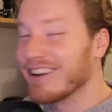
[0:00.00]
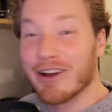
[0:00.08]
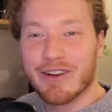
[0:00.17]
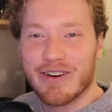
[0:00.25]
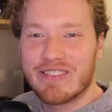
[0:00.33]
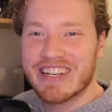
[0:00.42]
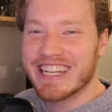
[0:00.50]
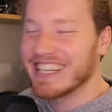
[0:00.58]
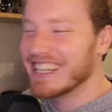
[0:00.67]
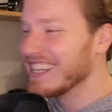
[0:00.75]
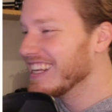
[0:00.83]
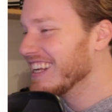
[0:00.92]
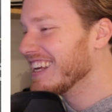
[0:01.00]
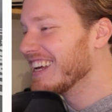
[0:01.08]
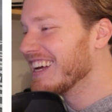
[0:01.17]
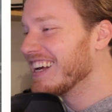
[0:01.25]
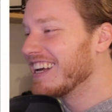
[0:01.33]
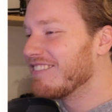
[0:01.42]
No comment.
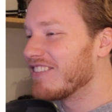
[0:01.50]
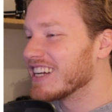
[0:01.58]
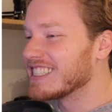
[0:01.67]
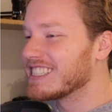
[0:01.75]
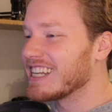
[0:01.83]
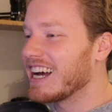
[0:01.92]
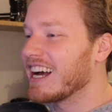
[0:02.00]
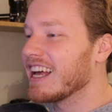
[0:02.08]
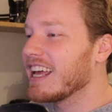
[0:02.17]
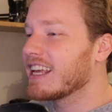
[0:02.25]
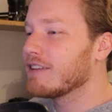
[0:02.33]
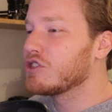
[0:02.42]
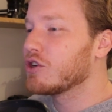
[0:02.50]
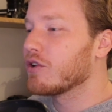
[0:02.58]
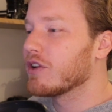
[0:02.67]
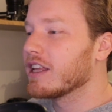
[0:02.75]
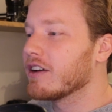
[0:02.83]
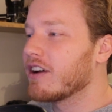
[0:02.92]
But it gives you a
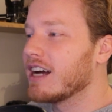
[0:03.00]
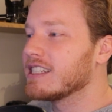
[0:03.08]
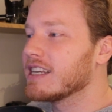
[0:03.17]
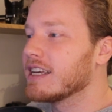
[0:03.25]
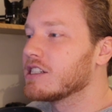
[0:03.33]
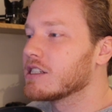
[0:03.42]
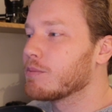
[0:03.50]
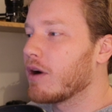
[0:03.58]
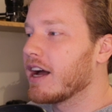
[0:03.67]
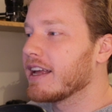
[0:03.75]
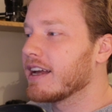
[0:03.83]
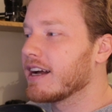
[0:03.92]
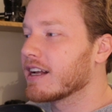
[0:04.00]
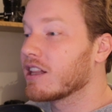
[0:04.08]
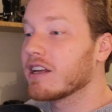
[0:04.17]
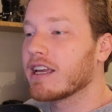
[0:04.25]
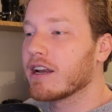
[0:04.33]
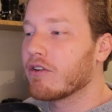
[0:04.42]
really good idea just by
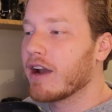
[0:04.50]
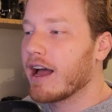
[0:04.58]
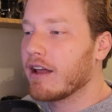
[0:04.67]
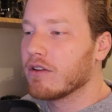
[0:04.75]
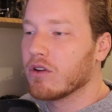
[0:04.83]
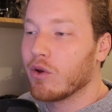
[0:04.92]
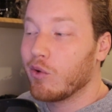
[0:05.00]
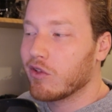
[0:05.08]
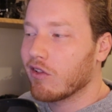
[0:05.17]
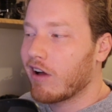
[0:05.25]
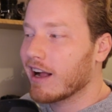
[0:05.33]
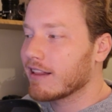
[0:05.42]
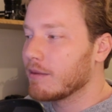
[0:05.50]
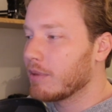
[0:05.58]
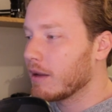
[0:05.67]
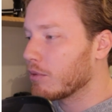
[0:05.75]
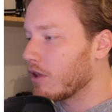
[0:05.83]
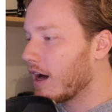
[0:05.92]
clicking around who the likely
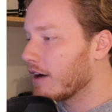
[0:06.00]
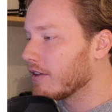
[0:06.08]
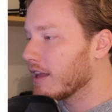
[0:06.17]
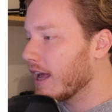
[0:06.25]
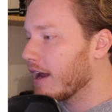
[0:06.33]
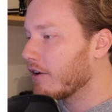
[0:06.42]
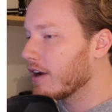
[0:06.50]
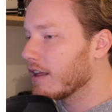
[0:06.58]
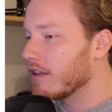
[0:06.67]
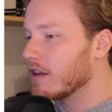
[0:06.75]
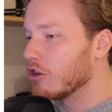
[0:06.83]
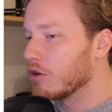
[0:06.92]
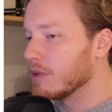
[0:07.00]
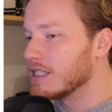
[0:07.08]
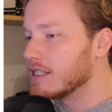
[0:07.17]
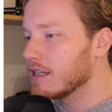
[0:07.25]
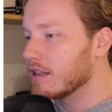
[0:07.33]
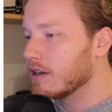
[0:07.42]
people are in the area that you're going to be
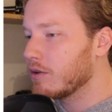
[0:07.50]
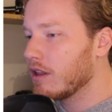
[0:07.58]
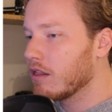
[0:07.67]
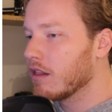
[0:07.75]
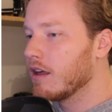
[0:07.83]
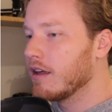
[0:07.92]
dealing with.